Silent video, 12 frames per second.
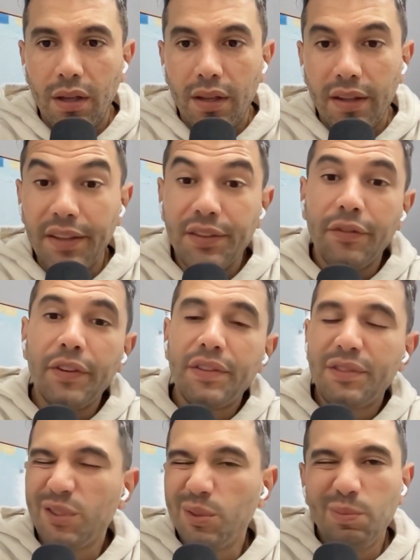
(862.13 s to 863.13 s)
Yeah, so if you're
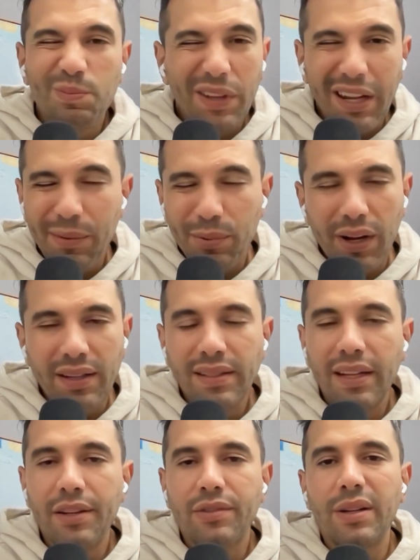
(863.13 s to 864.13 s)
still getting price at
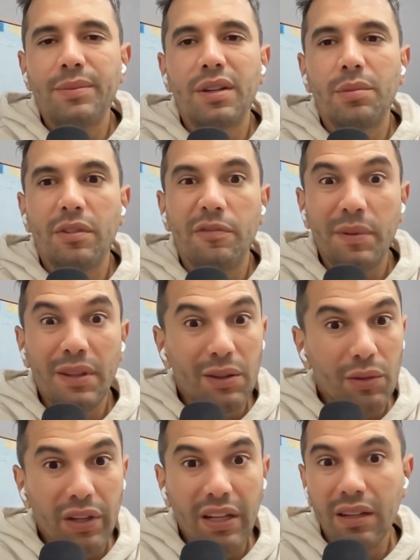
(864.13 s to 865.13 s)
your dream suburb, if you've been
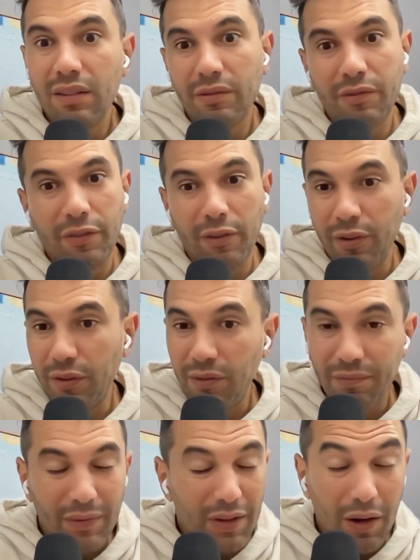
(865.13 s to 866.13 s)
looking for
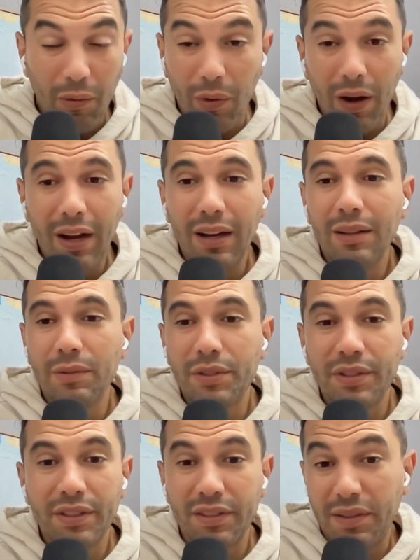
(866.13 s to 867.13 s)
a while,
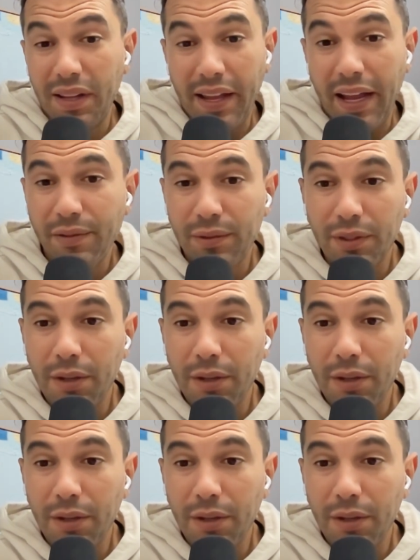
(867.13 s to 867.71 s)
which is the case for a lot of